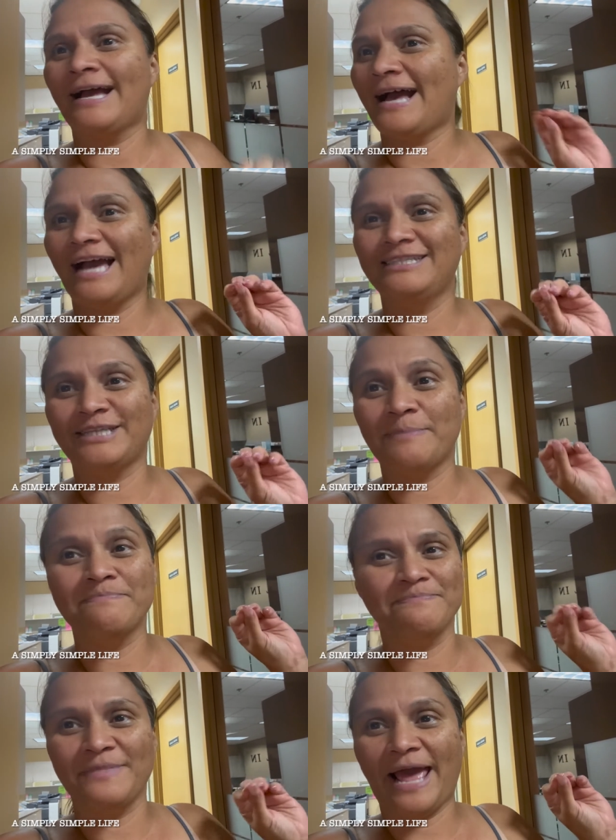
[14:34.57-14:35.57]
I
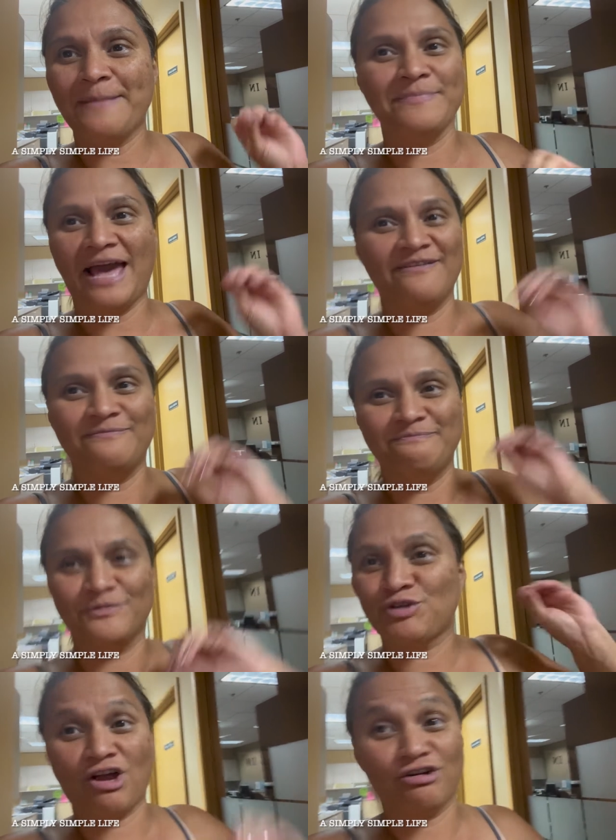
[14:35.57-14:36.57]
said MF
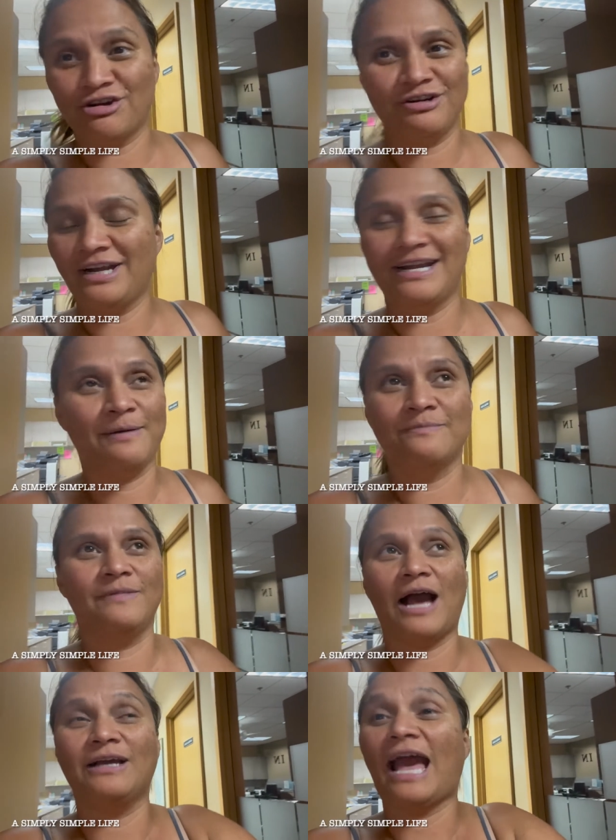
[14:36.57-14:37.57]
trucker and um,
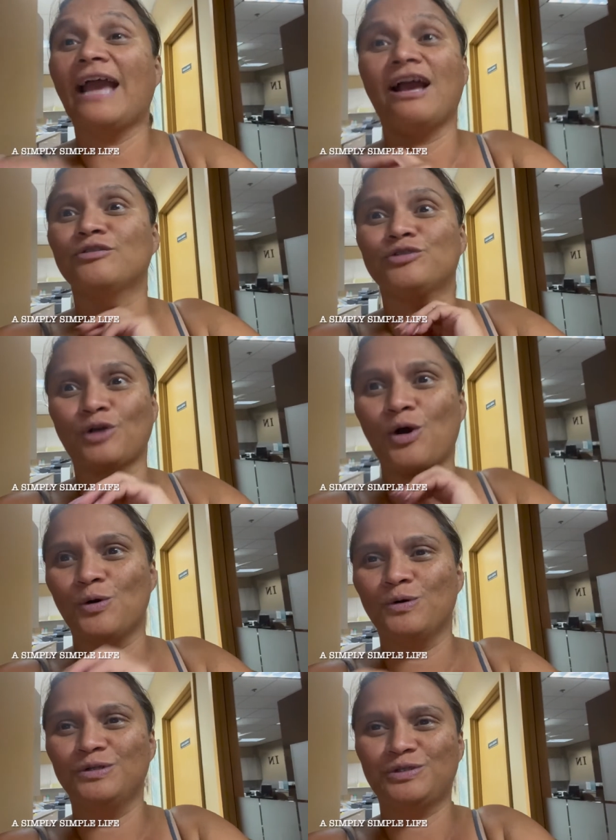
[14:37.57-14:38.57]
I, I got
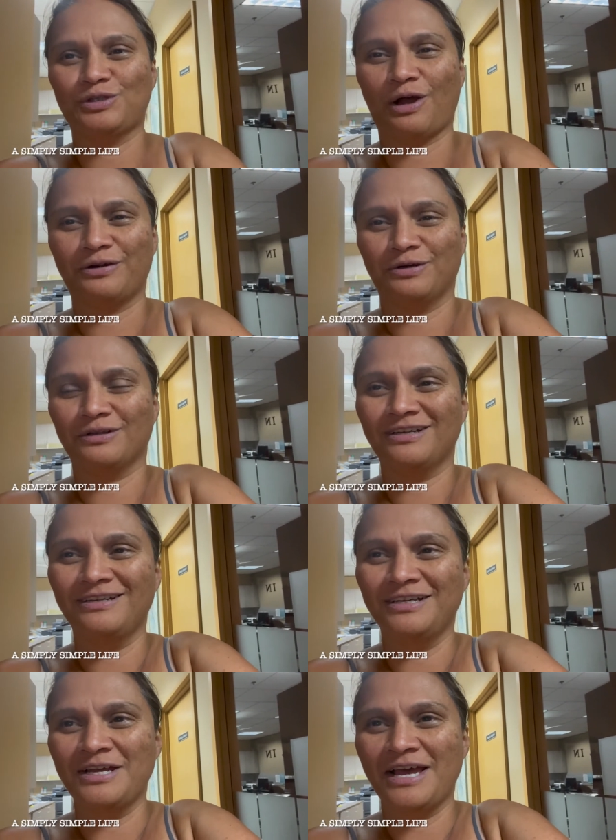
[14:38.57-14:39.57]
so startled.
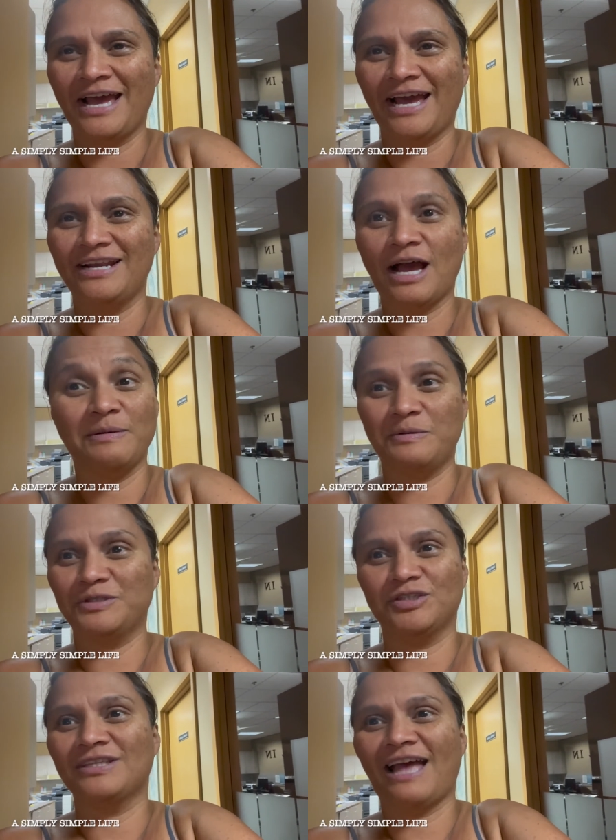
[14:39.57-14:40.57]
And Javi was
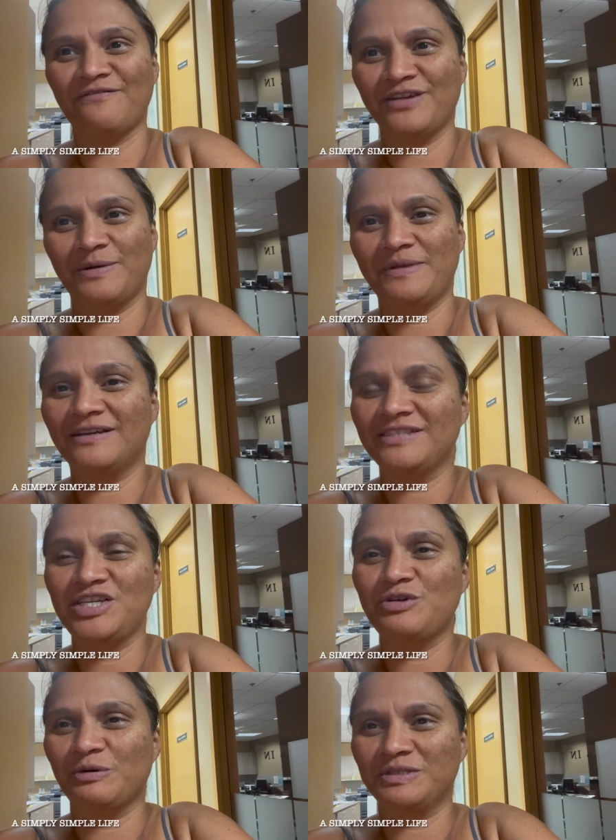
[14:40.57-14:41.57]
just laughing at me because he
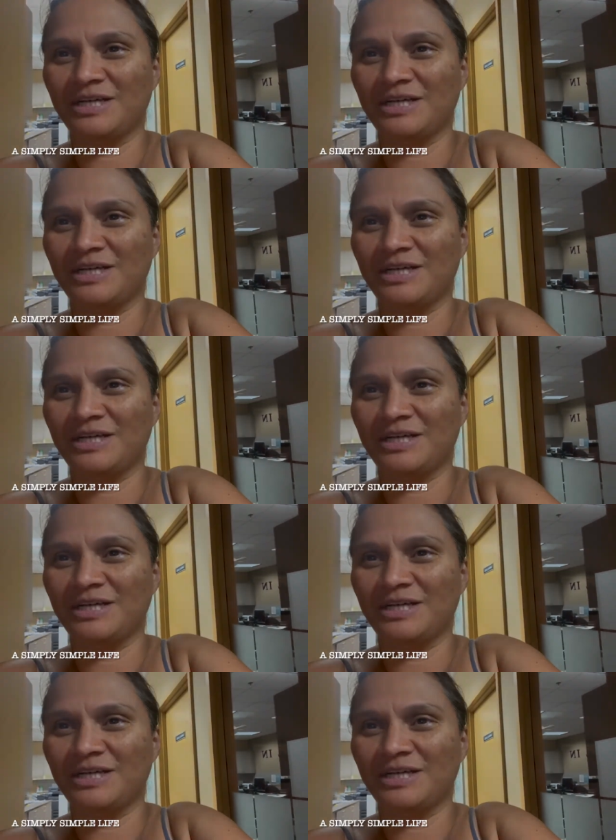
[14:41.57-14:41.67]
knew it was